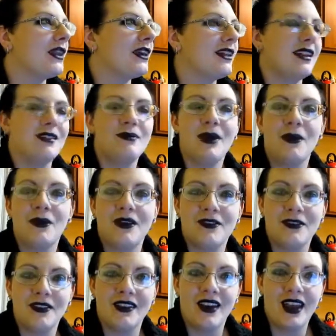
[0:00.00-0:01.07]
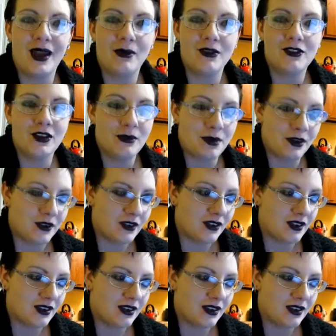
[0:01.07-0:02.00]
That's my word for the day, bejeepers.